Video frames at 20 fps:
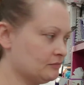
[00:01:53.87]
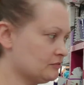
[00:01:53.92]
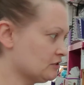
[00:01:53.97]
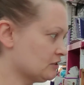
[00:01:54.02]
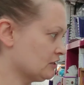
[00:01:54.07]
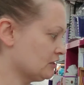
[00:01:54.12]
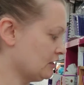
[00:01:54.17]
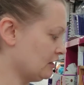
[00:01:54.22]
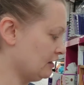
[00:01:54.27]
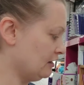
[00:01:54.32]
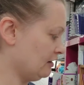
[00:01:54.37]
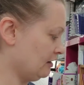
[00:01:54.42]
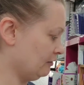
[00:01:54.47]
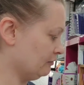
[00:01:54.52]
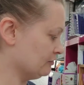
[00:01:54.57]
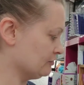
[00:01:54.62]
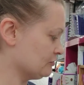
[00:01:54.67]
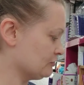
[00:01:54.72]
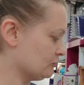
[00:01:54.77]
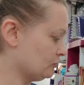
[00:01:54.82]
today I
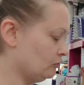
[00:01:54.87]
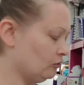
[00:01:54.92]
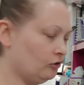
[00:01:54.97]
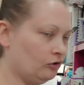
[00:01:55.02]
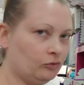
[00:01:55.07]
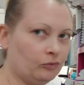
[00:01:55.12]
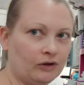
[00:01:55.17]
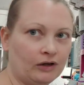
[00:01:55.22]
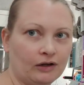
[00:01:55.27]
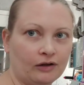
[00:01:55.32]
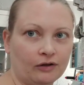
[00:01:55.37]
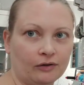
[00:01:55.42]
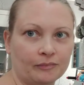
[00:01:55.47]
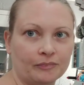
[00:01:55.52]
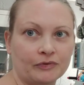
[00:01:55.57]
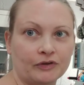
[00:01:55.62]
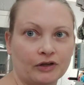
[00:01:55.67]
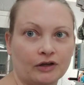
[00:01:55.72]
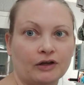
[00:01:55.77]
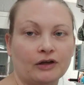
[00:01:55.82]
was told, well,
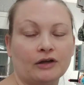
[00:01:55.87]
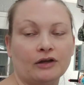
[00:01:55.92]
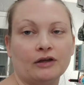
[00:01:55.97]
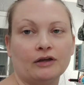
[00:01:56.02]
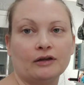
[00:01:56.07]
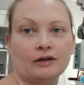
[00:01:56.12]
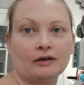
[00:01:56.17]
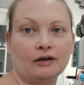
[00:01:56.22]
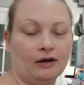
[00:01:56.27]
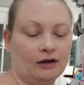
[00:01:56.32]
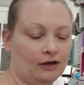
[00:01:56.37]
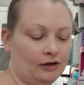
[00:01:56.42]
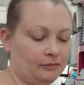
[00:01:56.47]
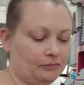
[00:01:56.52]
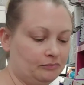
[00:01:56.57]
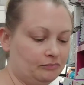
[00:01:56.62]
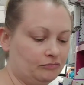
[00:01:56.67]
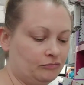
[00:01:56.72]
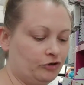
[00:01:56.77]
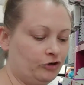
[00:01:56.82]

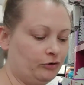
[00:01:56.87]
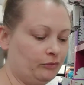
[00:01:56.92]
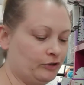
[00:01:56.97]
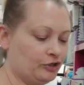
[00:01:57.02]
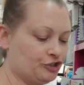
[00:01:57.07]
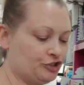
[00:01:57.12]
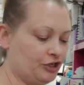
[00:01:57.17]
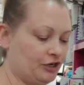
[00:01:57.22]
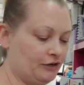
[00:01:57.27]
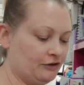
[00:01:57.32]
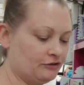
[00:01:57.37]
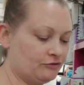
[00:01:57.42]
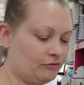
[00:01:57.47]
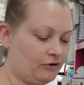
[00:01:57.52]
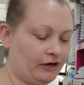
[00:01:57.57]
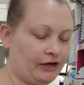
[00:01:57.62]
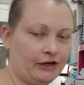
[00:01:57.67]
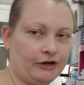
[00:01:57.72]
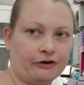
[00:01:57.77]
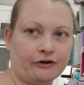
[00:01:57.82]
your machine is
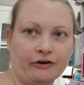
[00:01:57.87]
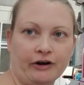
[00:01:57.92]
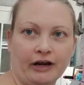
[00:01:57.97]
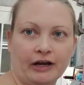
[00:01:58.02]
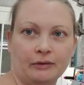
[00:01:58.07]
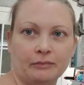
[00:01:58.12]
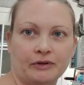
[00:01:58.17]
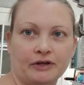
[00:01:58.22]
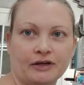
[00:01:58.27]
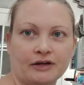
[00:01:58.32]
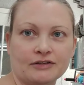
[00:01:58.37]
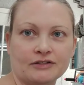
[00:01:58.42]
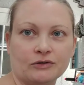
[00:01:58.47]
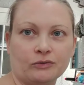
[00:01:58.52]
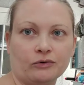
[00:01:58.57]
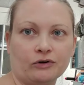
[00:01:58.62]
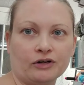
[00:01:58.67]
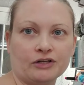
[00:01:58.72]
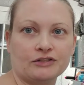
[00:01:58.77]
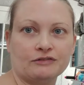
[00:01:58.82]
running great because it
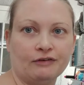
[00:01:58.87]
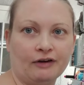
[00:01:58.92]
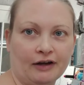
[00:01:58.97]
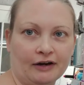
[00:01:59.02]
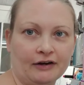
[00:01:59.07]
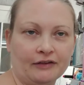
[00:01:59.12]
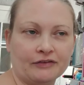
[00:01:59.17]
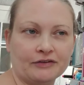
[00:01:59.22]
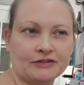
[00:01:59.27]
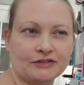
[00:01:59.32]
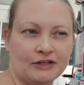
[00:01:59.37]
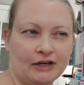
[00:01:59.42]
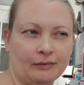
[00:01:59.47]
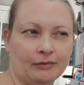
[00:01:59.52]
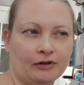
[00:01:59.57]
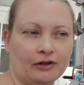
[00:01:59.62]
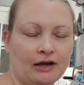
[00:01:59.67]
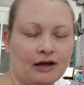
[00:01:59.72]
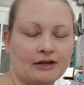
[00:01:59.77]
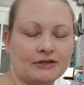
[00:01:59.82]
works fine on the
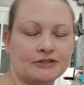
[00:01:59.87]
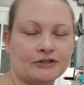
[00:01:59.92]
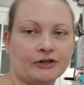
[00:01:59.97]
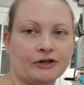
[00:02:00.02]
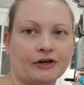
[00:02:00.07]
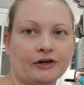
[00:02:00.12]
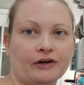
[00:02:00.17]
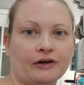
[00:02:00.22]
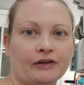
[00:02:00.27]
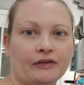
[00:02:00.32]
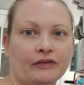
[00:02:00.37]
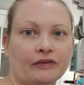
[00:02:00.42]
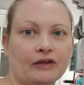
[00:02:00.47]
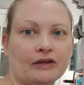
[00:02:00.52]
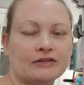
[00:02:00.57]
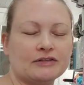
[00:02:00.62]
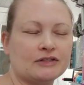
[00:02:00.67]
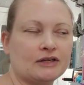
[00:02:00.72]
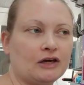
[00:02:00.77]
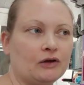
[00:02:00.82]
stabilizer, and
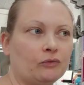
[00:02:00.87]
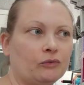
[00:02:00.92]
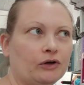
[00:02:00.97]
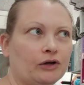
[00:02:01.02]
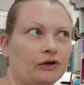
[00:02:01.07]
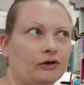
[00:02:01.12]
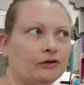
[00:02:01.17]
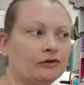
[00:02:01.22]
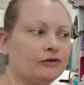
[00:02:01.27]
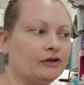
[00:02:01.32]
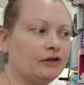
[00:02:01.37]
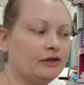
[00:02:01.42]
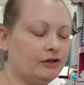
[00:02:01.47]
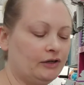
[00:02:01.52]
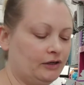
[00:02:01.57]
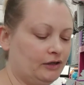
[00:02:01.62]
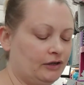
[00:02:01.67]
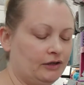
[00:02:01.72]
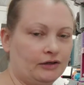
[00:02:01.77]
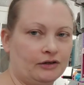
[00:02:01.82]
they said, well,
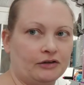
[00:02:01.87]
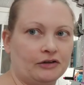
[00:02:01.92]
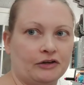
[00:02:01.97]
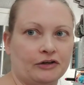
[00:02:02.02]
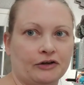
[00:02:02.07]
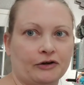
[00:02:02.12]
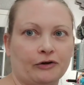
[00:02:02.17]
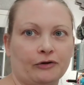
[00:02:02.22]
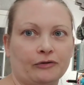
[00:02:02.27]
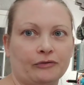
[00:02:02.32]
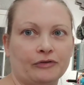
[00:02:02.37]
you know,